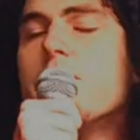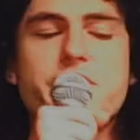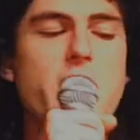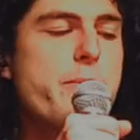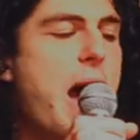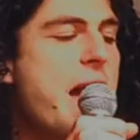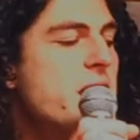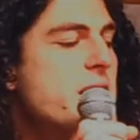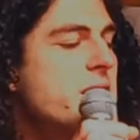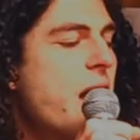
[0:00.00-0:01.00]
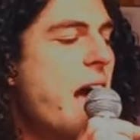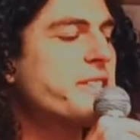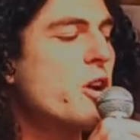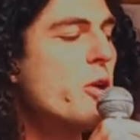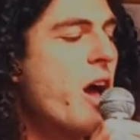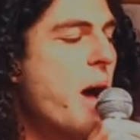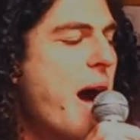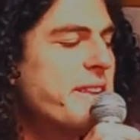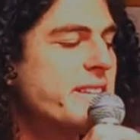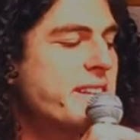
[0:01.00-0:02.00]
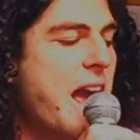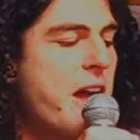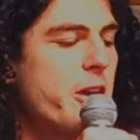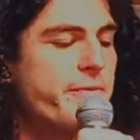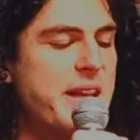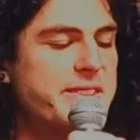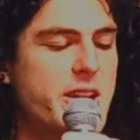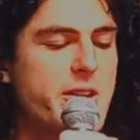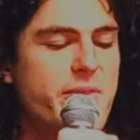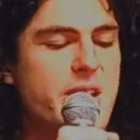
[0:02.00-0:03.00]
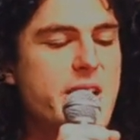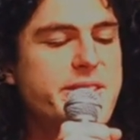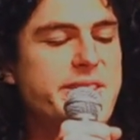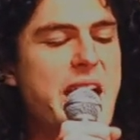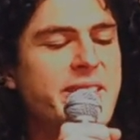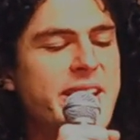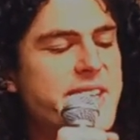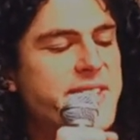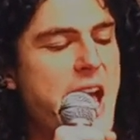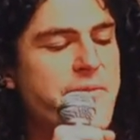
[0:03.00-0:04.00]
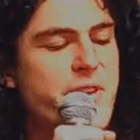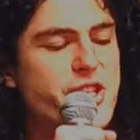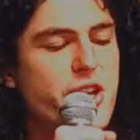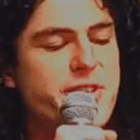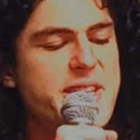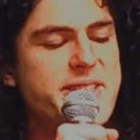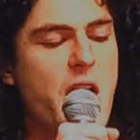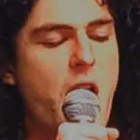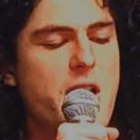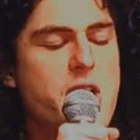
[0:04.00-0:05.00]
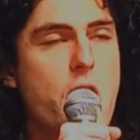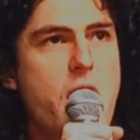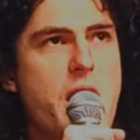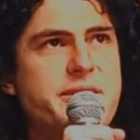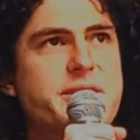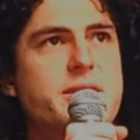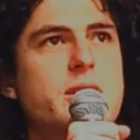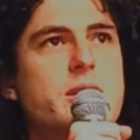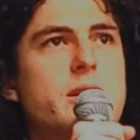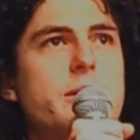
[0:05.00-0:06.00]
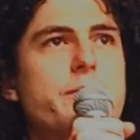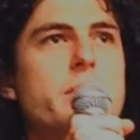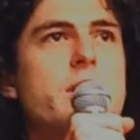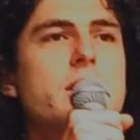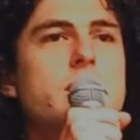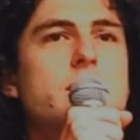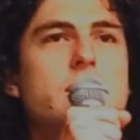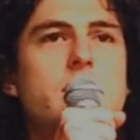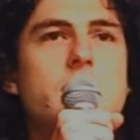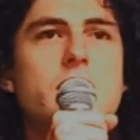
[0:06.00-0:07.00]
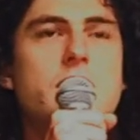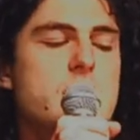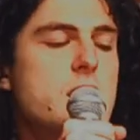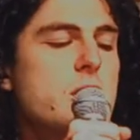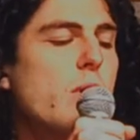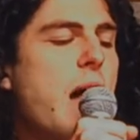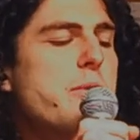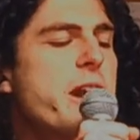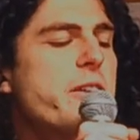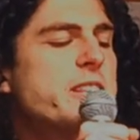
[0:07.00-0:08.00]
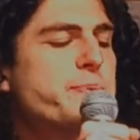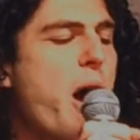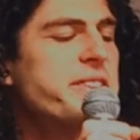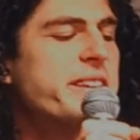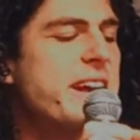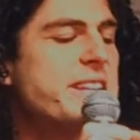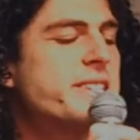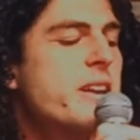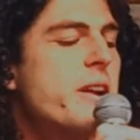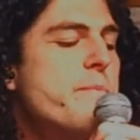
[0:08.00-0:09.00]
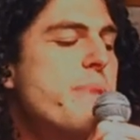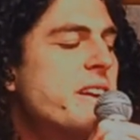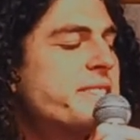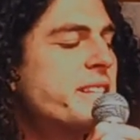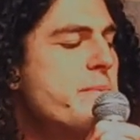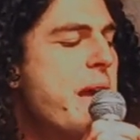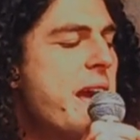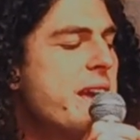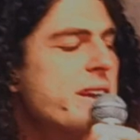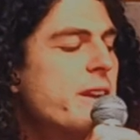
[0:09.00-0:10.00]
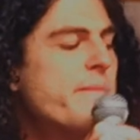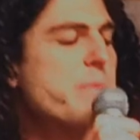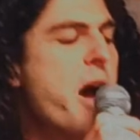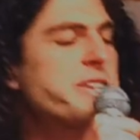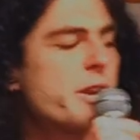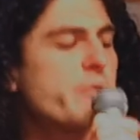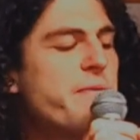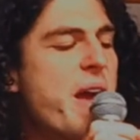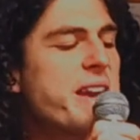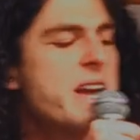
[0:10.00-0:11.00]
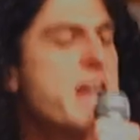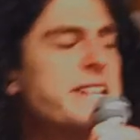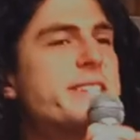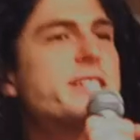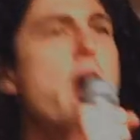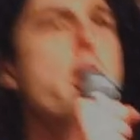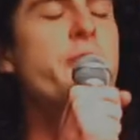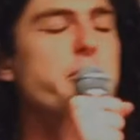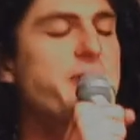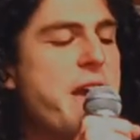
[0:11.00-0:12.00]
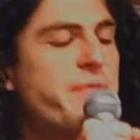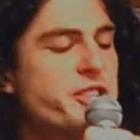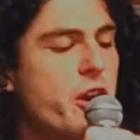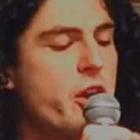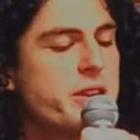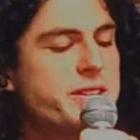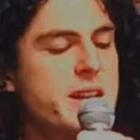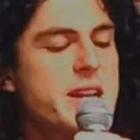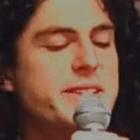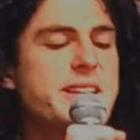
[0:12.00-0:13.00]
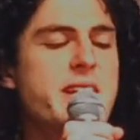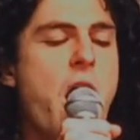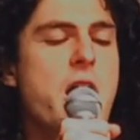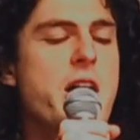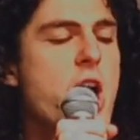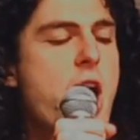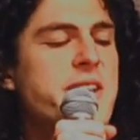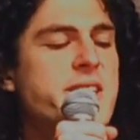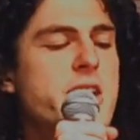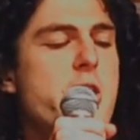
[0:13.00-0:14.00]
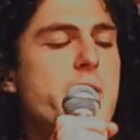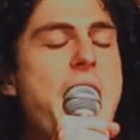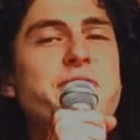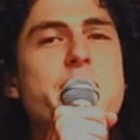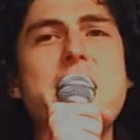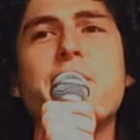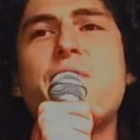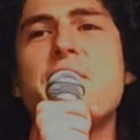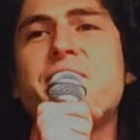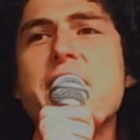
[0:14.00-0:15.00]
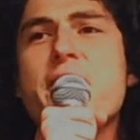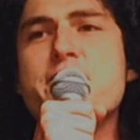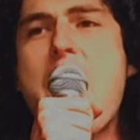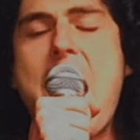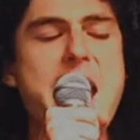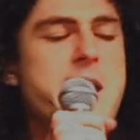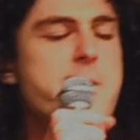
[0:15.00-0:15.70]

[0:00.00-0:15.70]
Joe Biden has called Hamas's counter-offensive the deadliest day for Jews since the Holocaust. Well, I want to respond to this, because to me, the most horrific and sorrowful day for Jews since the Holocaust would have to be the 15th of May,